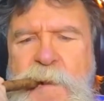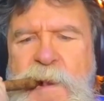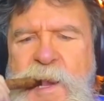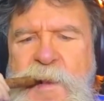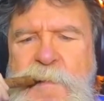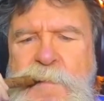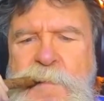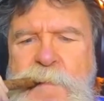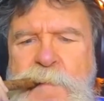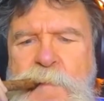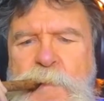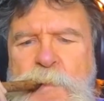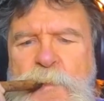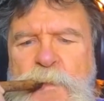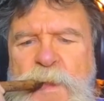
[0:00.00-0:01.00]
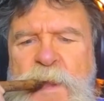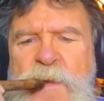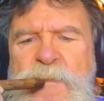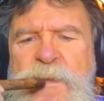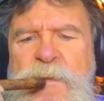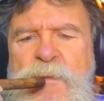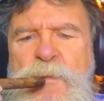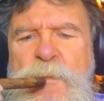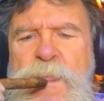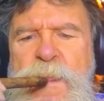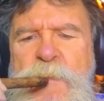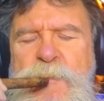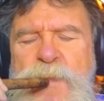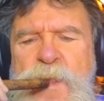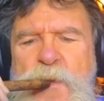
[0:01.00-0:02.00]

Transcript: You know, he was hurt, but man,